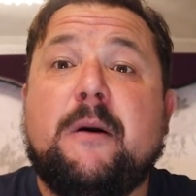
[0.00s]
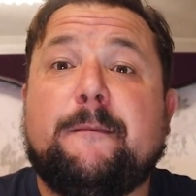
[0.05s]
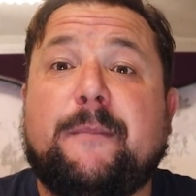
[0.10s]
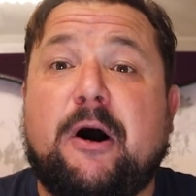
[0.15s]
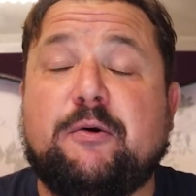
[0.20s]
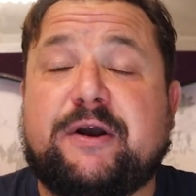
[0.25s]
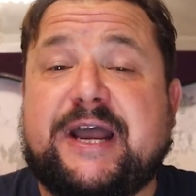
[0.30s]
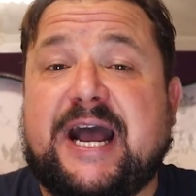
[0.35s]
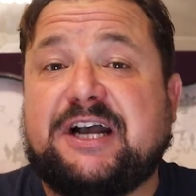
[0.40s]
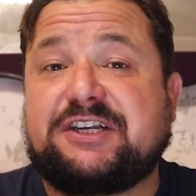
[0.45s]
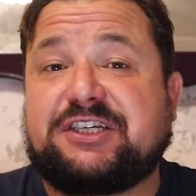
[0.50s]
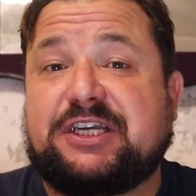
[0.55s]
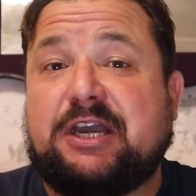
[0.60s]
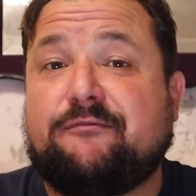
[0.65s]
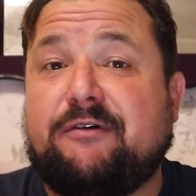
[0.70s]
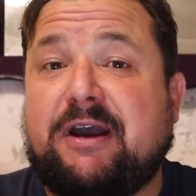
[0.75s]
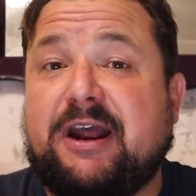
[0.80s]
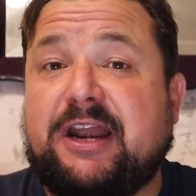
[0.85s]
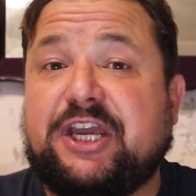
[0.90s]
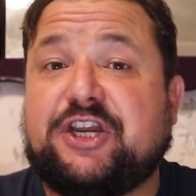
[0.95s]

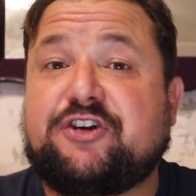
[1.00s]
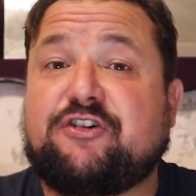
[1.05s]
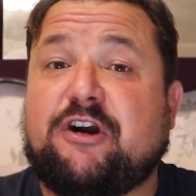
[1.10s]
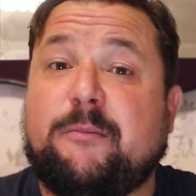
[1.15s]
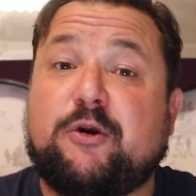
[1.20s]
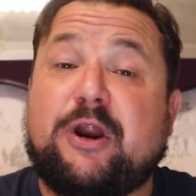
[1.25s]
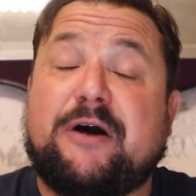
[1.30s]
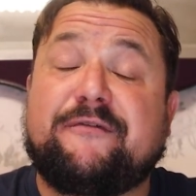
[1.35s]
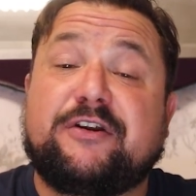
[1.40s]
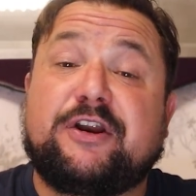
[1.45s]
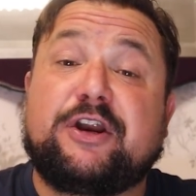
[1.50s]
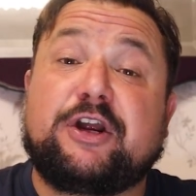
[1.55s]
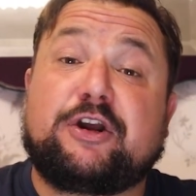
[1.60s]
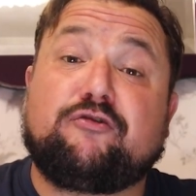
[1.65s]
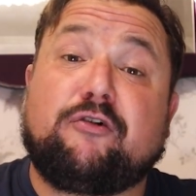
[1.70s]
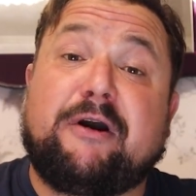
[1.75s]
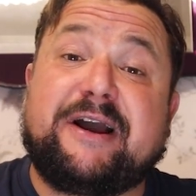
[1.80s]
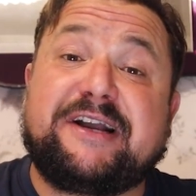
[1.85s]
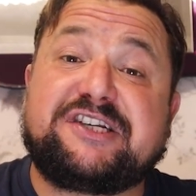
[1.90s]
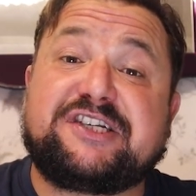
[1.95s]
Bolkowski rarely troubled other than a
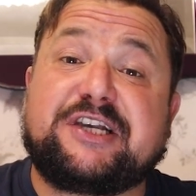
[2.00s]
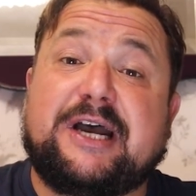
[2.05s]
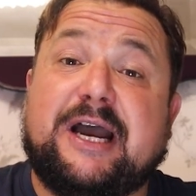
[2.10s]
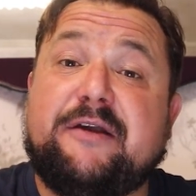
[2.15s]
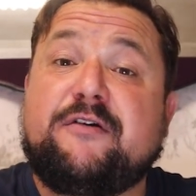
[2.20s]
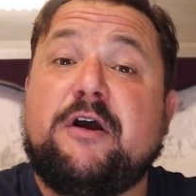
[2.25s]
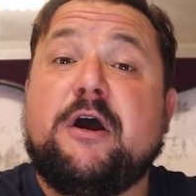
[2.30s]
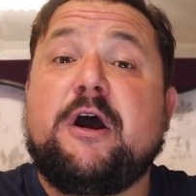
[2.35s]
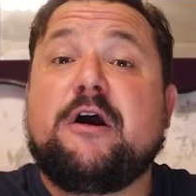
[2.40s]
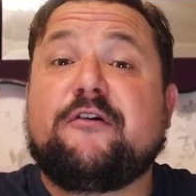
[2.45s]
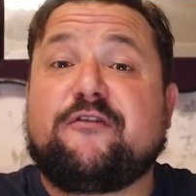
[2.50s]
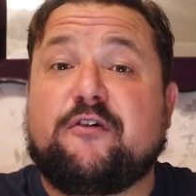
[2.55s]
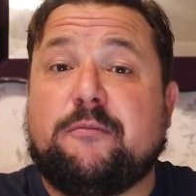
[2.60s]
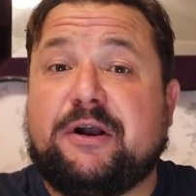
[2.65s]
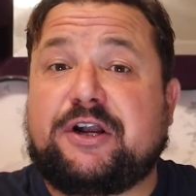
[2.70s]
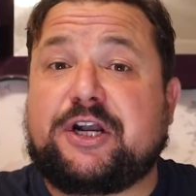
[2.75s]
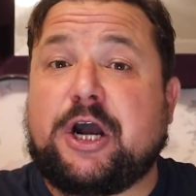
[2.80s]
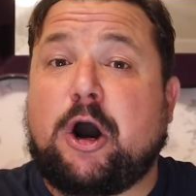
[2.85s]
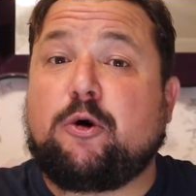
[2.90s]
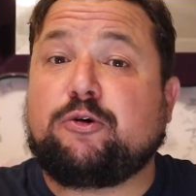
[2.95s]
great save from
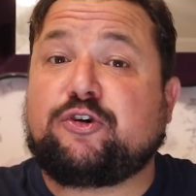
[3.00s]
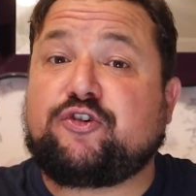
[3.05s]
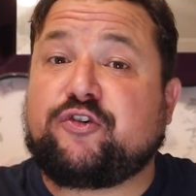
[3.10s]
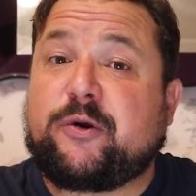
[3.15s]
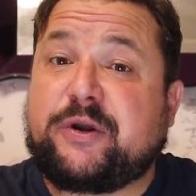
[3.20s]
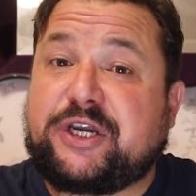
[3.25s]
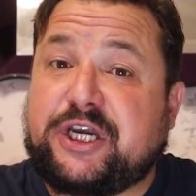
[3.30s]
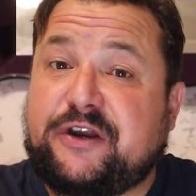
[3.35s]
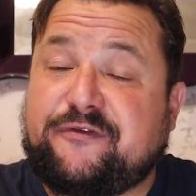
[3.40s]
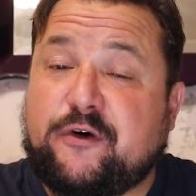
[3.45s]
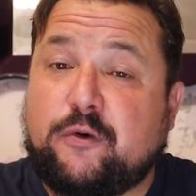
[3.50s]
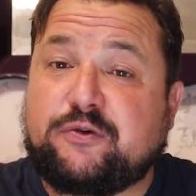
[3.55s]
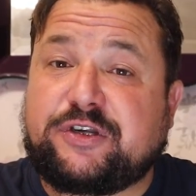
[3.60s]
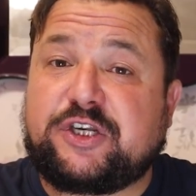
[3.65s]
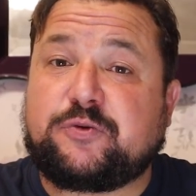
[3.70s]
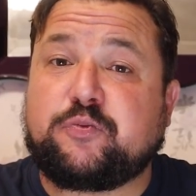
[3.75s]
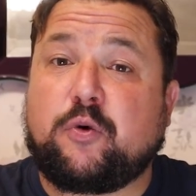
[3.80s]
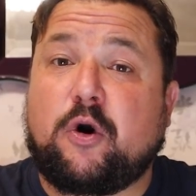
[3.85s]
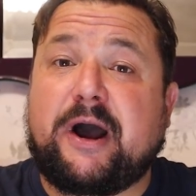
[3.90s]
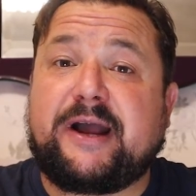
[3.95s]
a Goldrick, which he
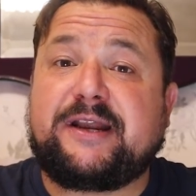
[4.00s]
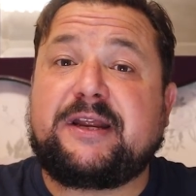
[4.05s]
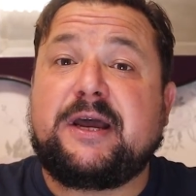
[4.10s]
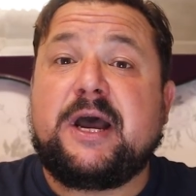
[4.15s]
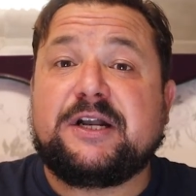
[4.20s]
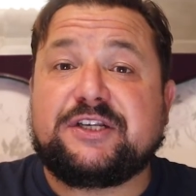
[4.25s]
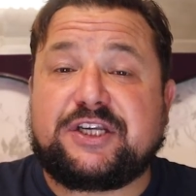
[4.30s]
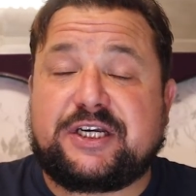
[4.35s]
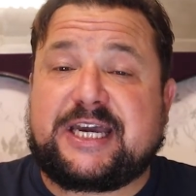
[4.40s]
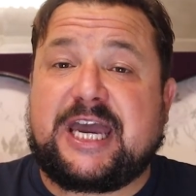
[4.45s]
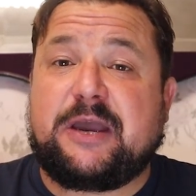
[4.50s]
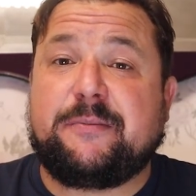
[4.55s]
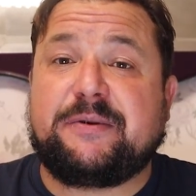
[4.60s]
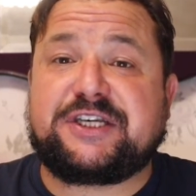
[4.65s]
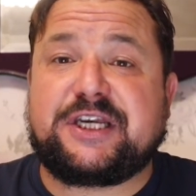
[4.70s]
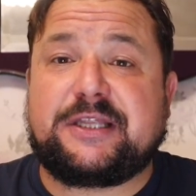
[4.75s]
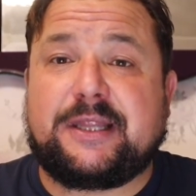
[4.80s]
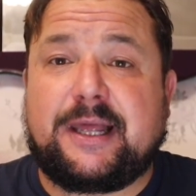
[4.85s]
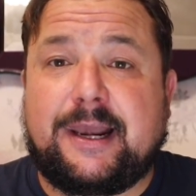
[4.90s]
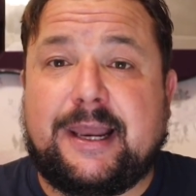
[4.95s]
forces wide to keep
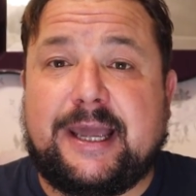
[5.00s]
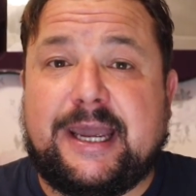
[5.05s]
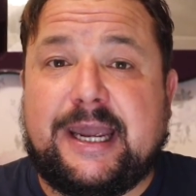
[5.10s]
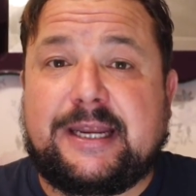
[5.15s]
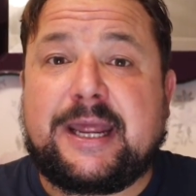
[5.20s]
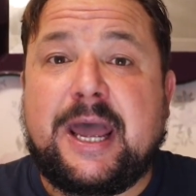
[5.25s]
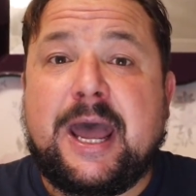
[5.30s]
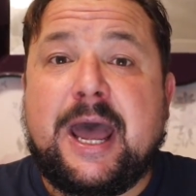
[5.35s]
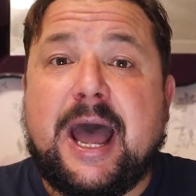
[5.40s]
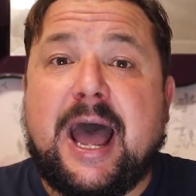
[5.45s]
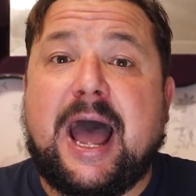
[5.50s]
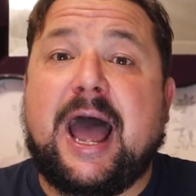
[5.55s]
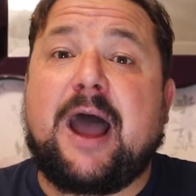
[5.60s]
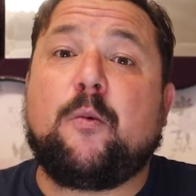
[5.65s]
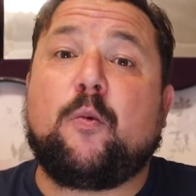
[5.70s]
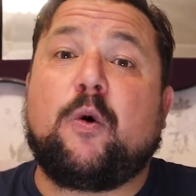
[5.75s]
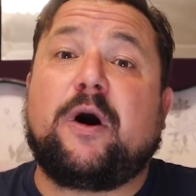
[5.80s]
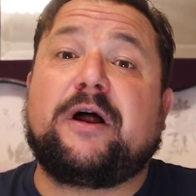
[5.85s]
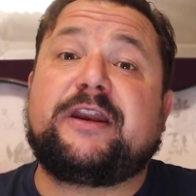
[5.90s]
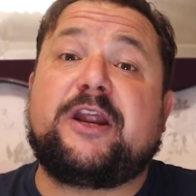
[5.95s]
us in the lead
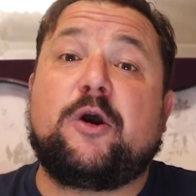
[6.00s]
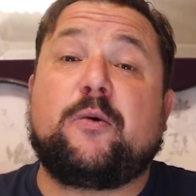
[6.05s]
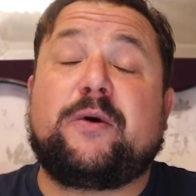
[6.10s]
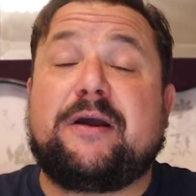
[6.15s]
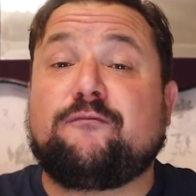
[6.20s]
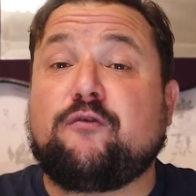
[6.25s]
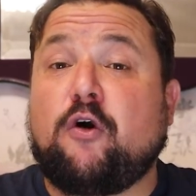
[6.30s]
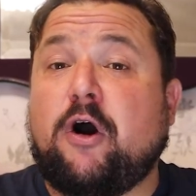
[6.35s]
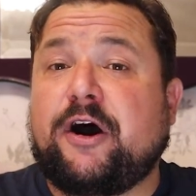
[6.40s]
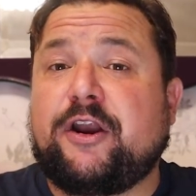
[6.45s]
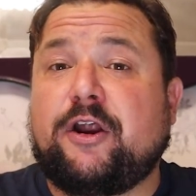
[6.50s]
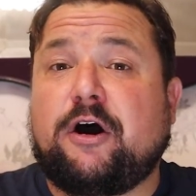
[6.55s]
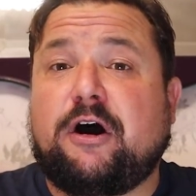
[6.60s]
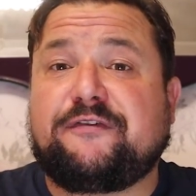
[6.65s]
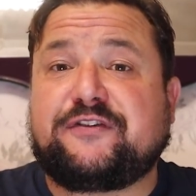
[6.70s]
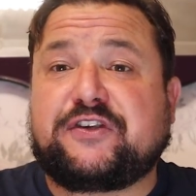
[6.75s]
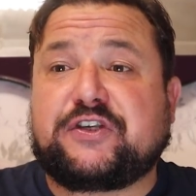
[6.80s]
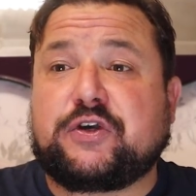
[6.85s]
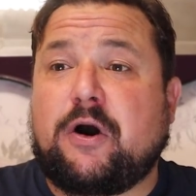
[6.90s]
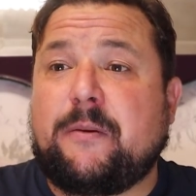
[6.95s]
at 1-0. And then right on
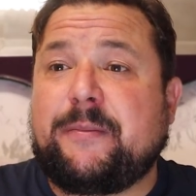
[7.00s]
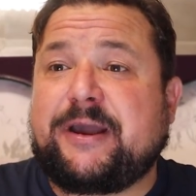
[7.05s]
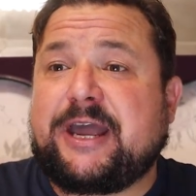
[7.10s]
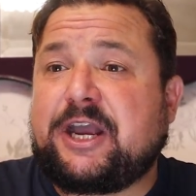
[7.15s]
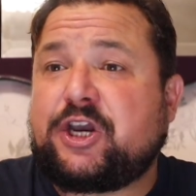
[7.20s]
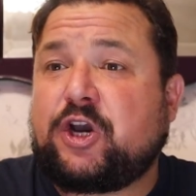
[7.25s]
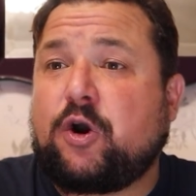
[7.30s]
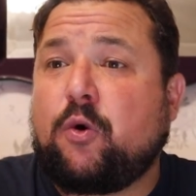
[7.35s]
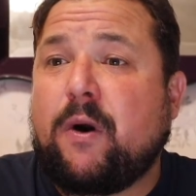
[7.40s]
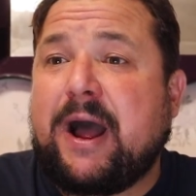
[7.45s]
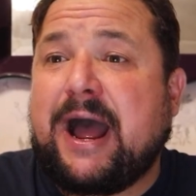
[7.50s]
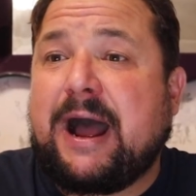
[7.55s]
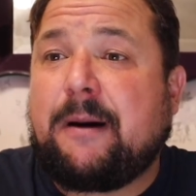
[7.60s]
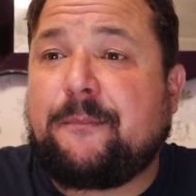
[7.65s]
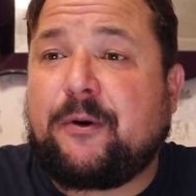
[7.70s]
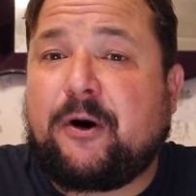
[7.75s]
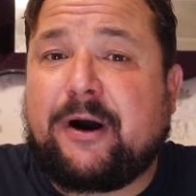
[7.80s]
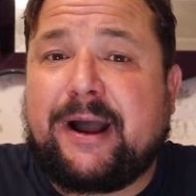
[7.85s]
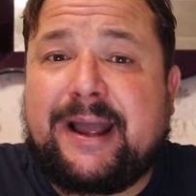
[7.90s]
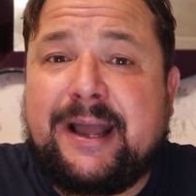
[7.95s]
half-time, we get caught
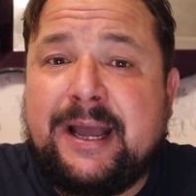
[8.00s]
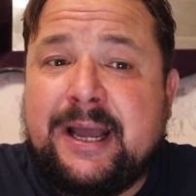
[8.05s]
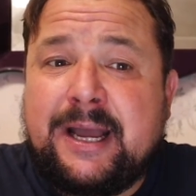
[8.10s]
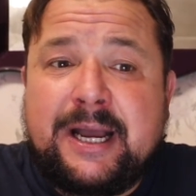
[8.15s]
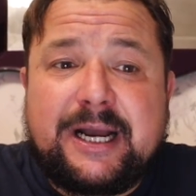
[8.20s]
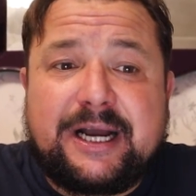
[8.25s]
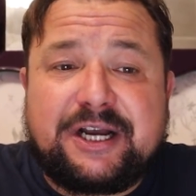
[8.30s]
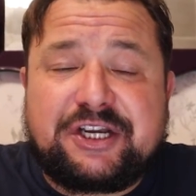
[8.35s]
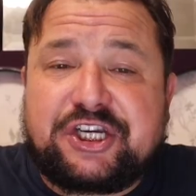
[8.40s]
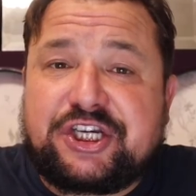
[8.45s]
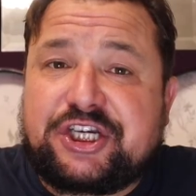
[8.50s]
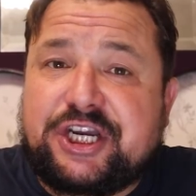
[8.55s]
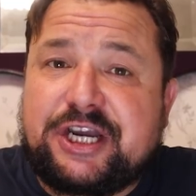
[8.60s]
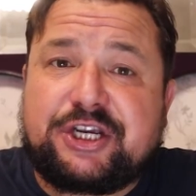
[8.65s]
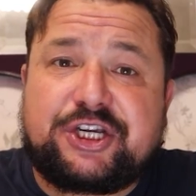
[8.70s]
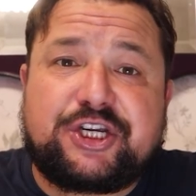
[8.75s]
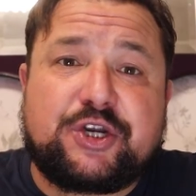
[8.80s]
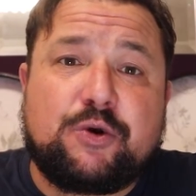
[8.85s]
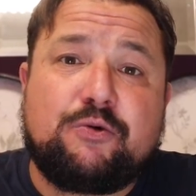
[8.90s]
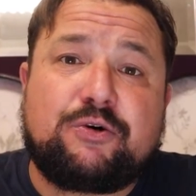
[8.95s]
out by a
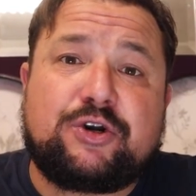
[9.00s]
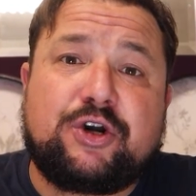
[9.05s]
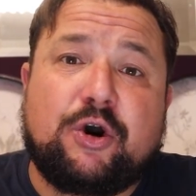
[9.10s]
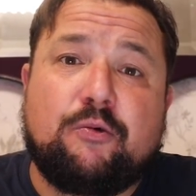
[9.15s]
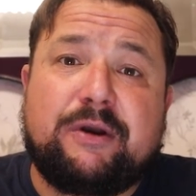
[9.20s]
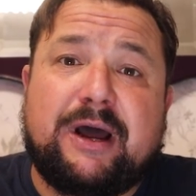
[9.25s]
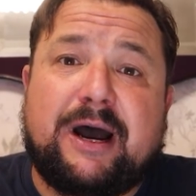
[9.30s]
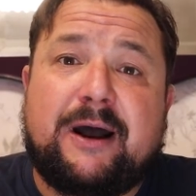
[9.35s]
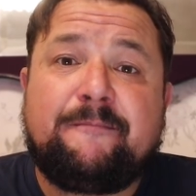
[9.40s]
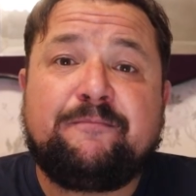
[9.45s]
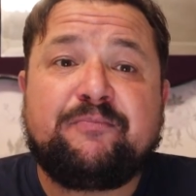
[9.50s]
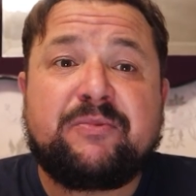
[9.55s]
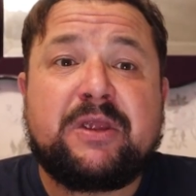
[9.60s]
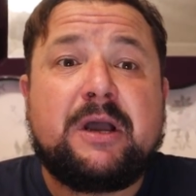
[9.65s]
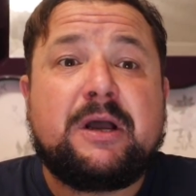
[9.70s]
shit short corner.